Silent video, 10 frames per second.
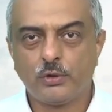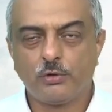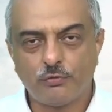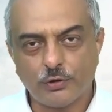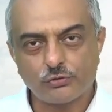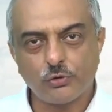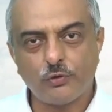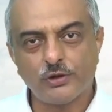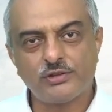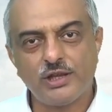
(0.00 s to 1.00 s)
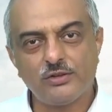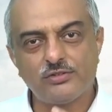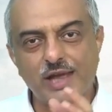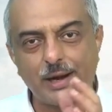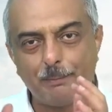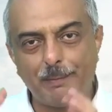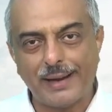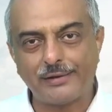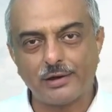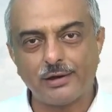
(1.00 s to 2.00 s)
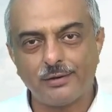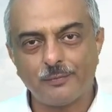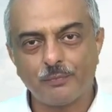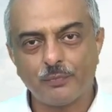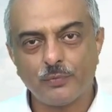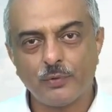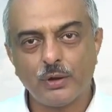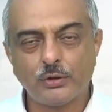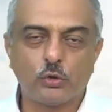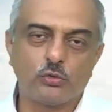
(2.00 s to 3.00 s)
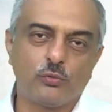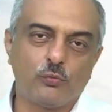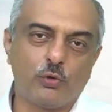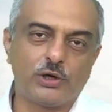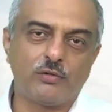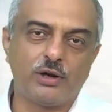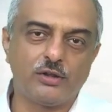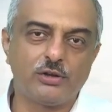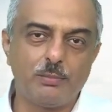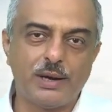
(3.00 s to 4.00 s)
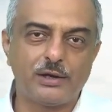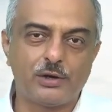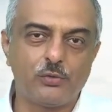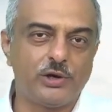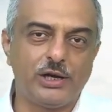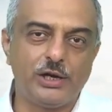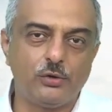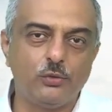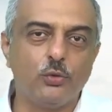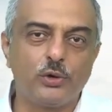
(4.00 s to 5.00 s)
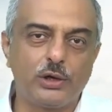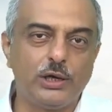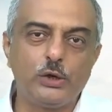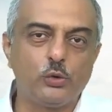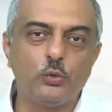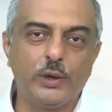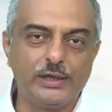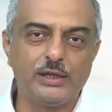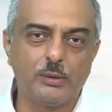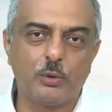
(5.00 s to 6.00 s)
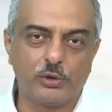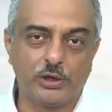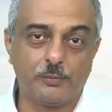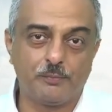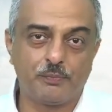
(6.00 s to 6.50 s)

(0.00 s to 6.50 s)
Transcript: So first of all, things that matter. Now, whatever doesn't matter, you really don't need to do anything about it.